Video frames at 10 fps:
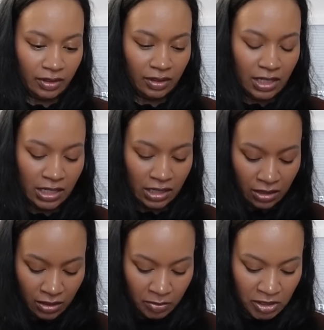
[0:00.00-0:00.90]
And I
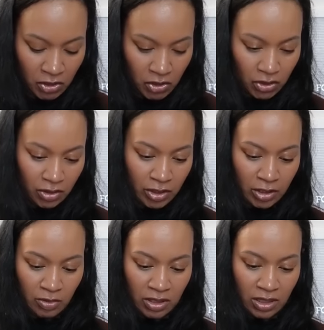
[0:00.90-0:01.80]
didn't do much
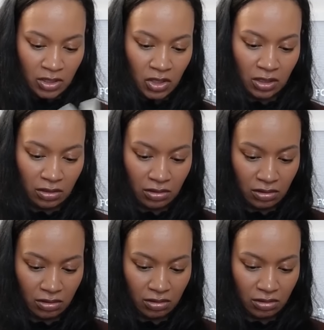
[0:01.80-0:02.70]
Christmas stitching.
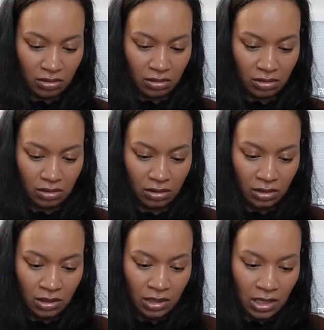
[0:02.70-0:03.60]

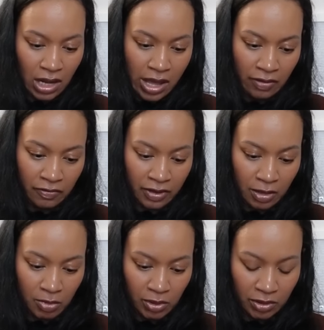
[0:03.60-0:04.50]
I have a
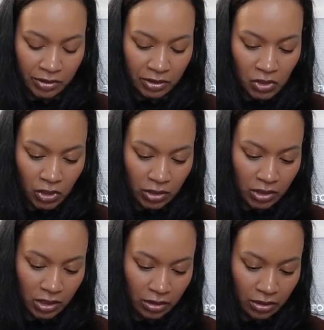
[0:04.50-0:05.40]
couple of charts
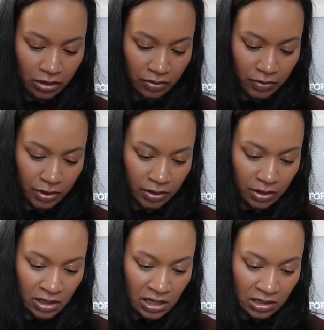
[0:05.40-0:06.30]
here for
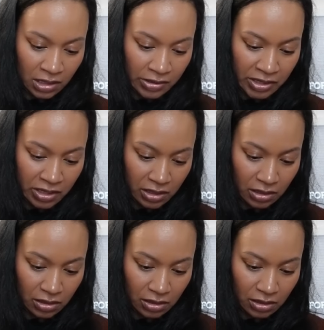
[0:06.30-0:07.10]
in the series.